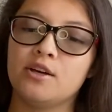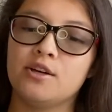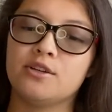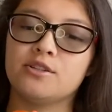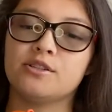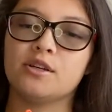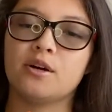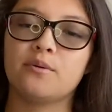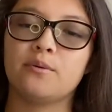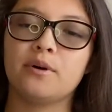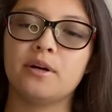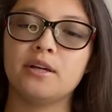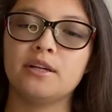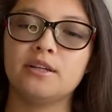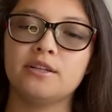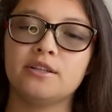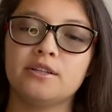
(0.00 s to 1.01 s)
So what
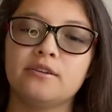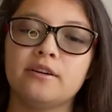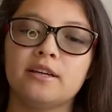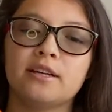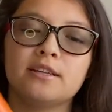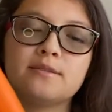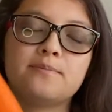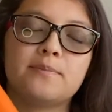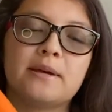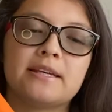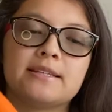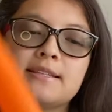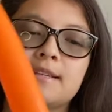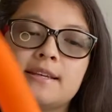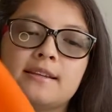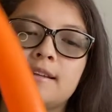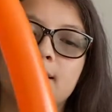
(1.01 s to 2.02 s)
you're doing is
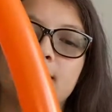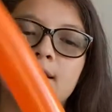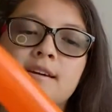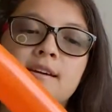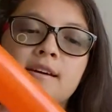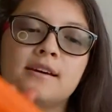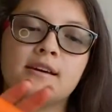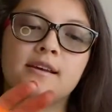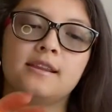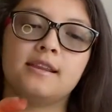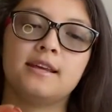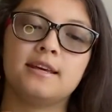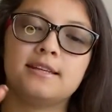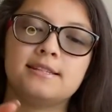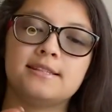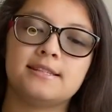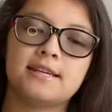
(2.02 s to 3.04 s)
basically the
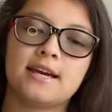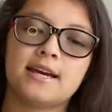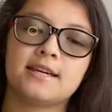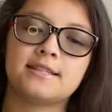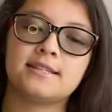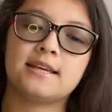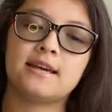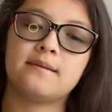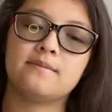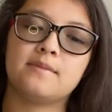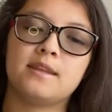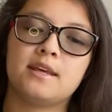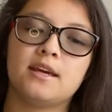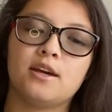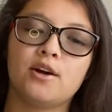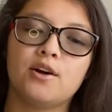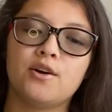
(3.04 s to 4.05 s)
exact same
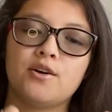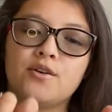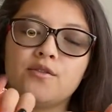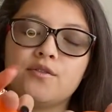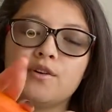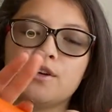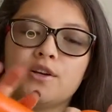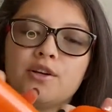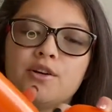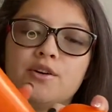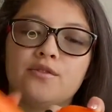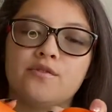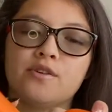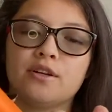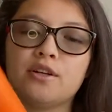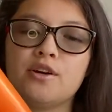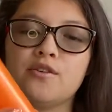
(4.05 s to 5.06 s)
thing over and over
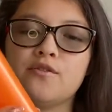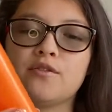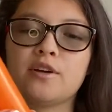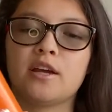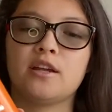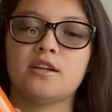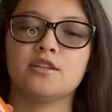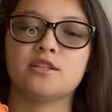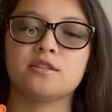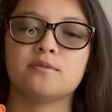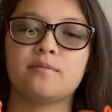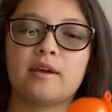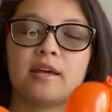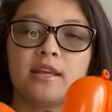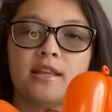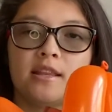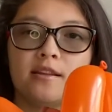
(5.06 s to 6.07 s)
and over again, just
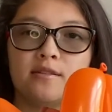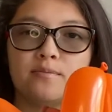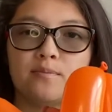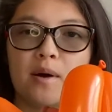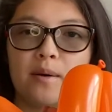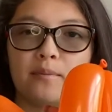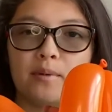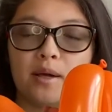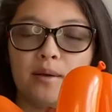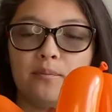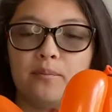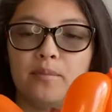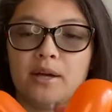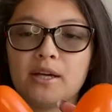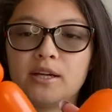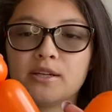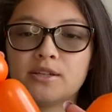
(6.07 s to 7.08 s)
making this pumpkin
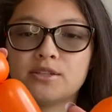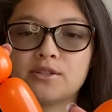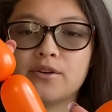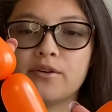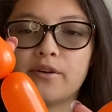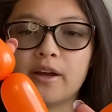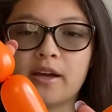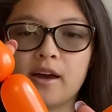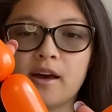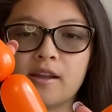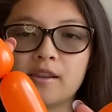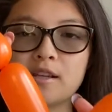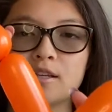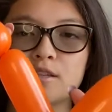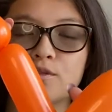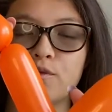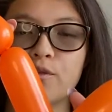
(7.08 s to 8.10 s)
bigger. So I got
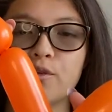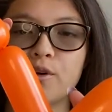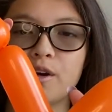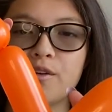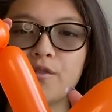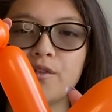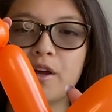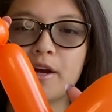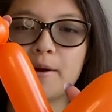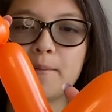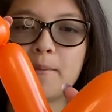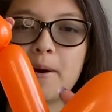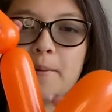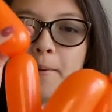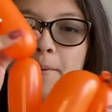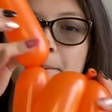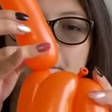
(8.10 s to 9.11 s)
this 4-finger
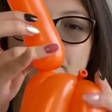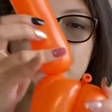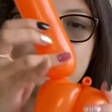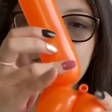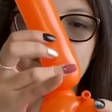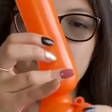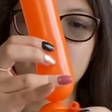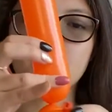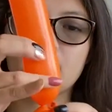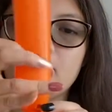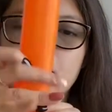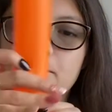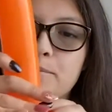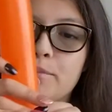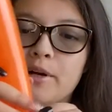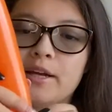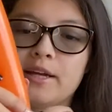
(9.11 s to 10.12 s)
bubble,
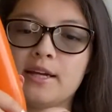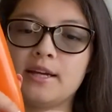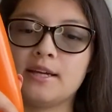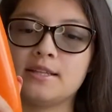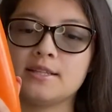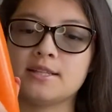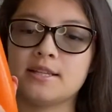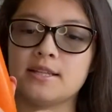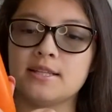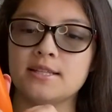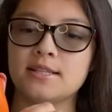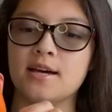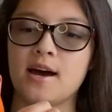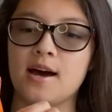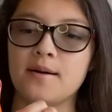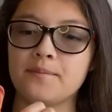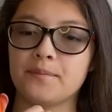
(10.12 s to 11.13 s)
I'm bringing it to the
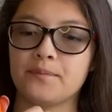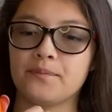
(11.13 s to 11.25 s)
top.